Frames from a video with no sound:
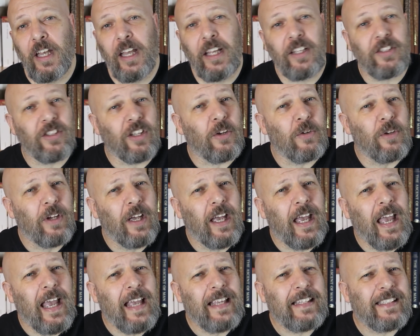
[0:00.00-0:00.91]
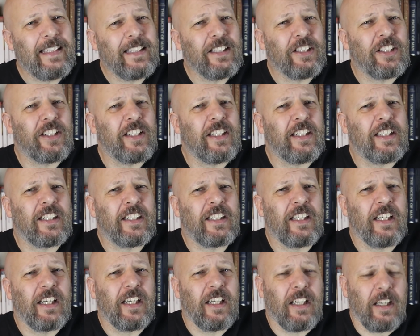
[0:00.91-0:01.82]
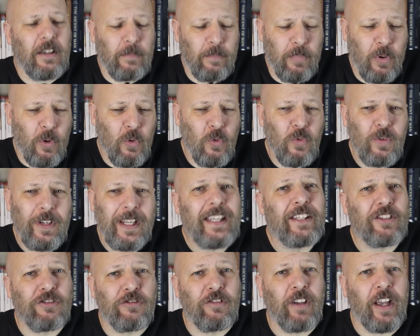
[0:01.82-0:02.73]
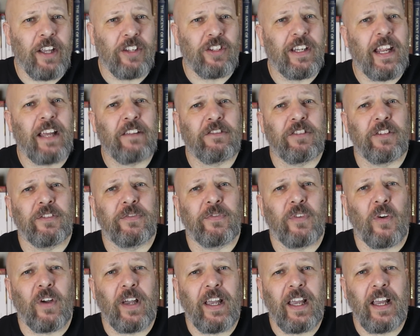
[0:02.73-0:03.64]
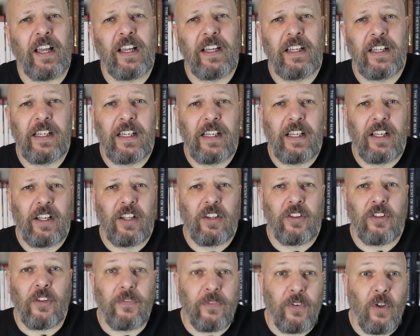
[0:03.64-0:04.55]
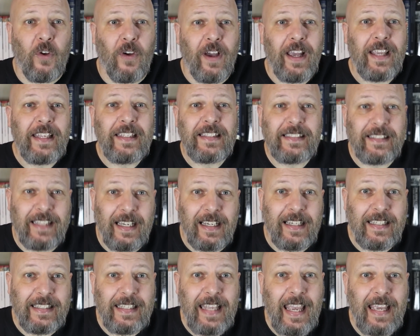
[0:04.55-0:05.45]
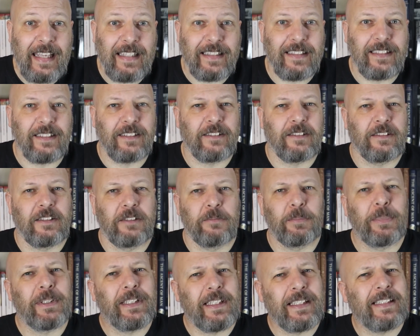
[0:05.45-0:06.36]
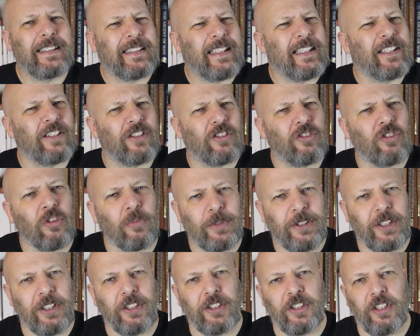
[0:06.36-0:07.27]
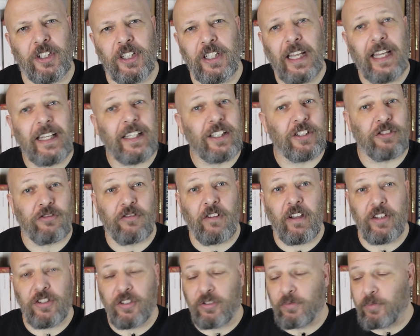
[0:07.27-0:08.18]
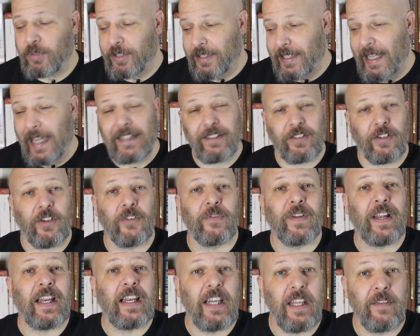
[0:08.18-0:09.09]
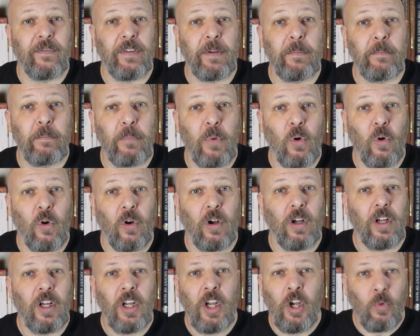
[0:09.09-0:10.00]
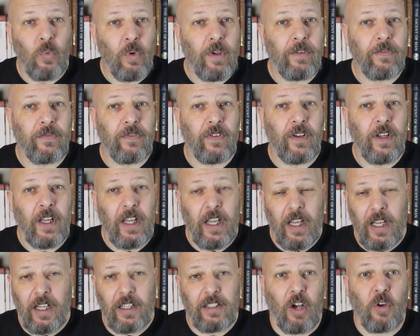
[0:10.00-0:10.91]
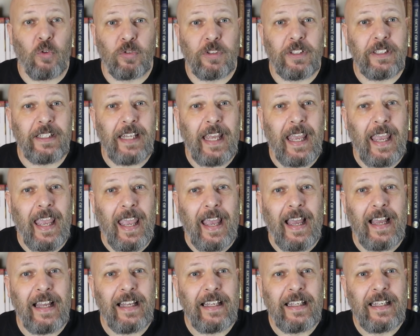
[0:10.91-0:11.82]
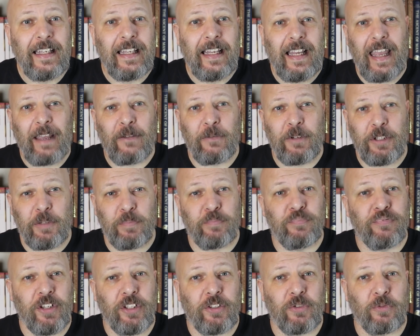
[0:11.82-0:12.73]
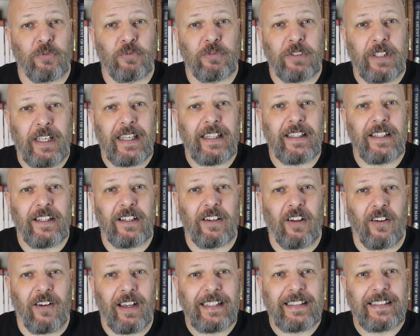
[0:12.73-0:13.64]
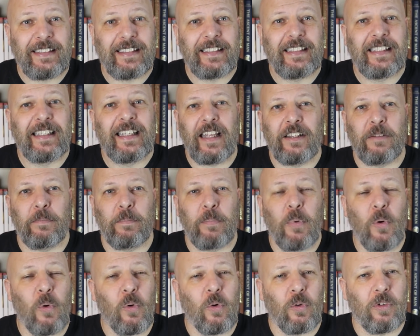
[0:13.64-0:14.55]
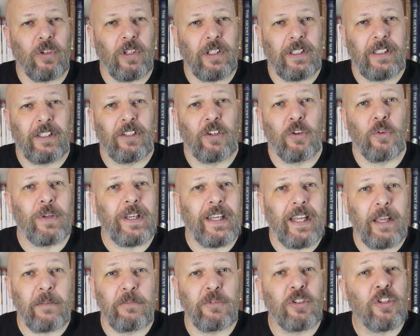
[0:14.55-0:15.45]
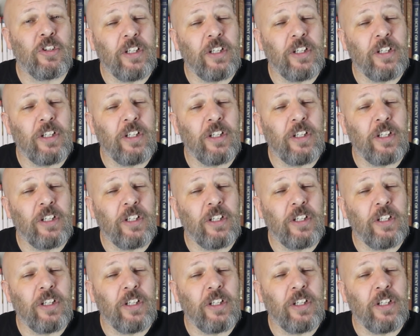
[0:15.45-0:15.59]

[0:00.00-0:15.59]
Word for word: And so as Sindri's pulled his creation out of the fire, the fly stung his hand. But this didn't stop Sindri, and his creation was that of a living boar with golden hair which bristled in the light, and the boar, who he named